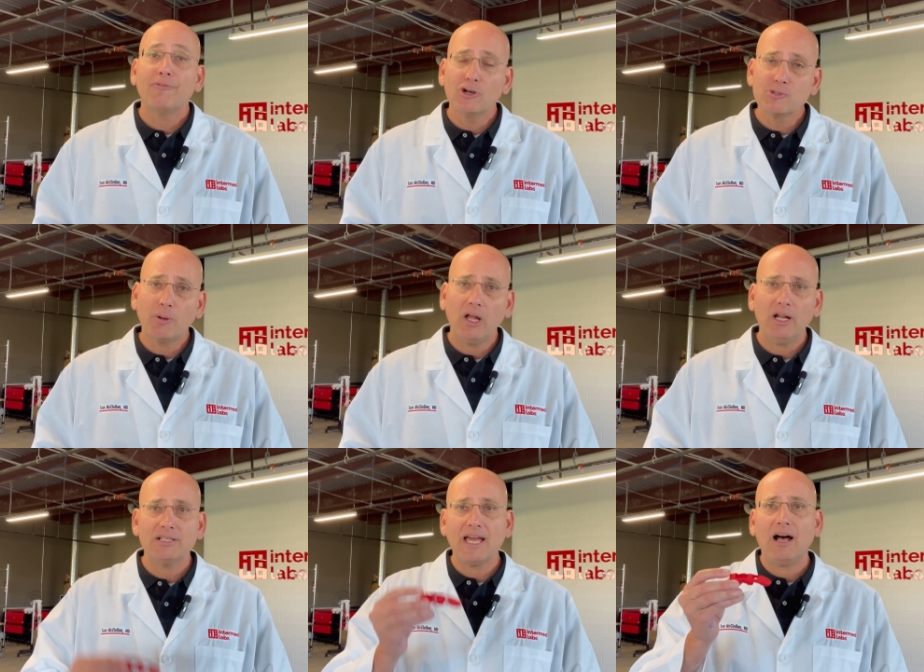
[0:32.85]
first
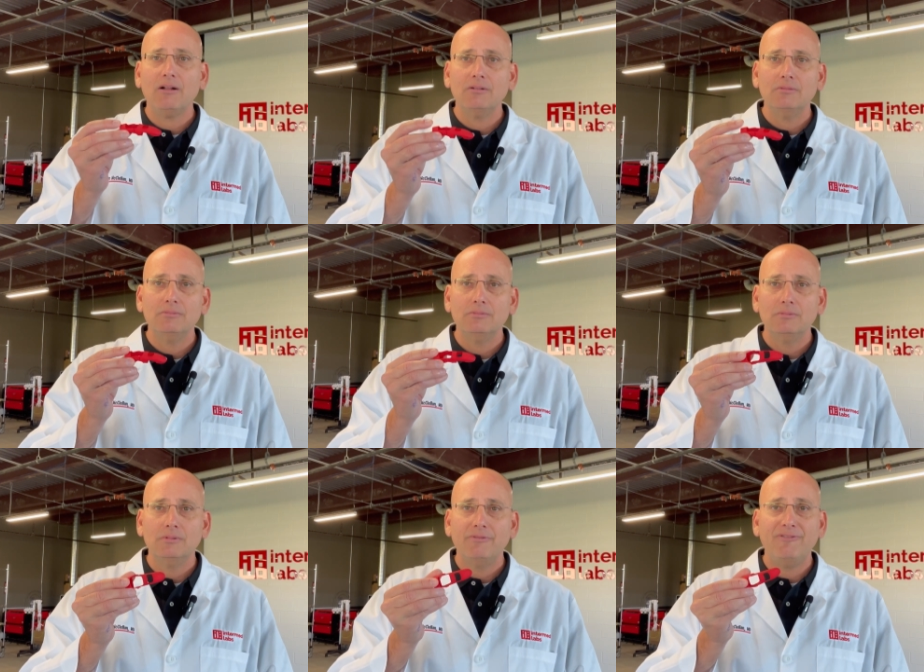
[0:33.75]
product out,
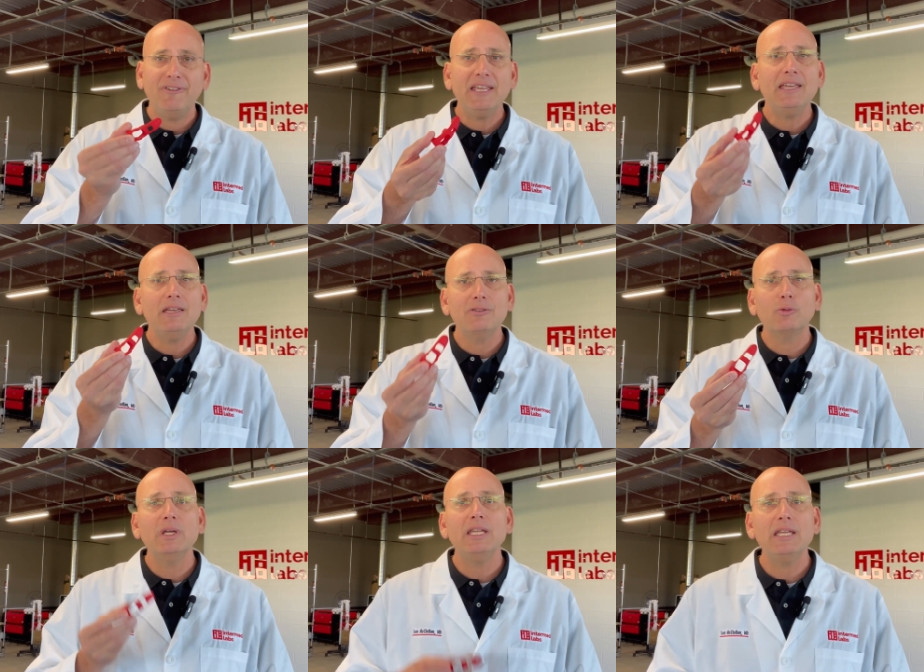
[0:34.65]

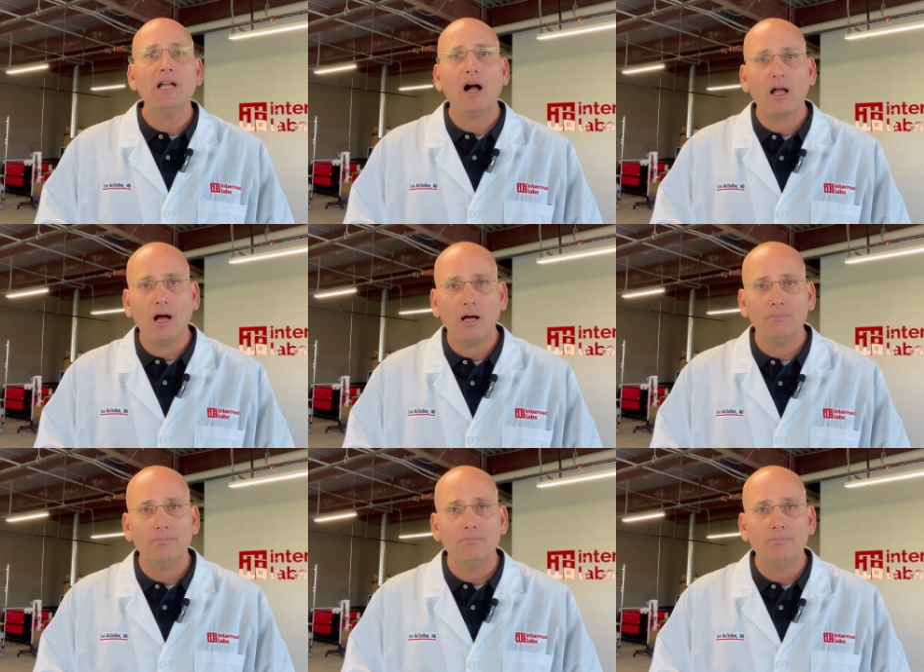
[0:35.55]
Fingy3D.com,